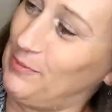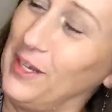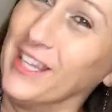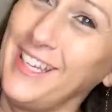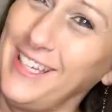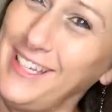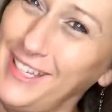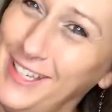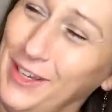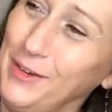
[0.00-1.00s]
a really
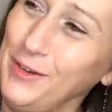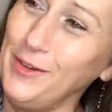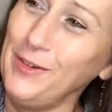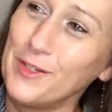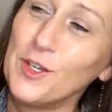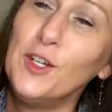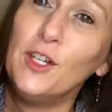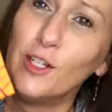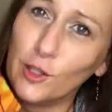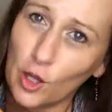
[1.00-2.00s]
huge,
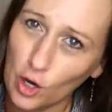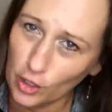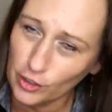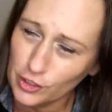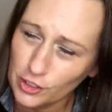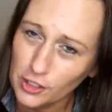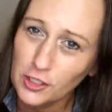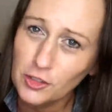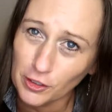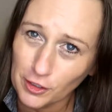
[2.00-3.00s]
large
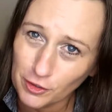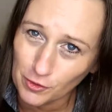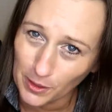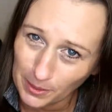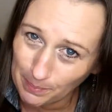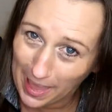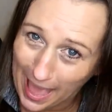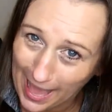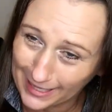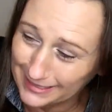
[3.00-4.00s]
trick or treat
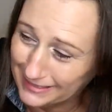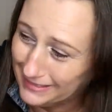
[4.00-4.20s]
bag.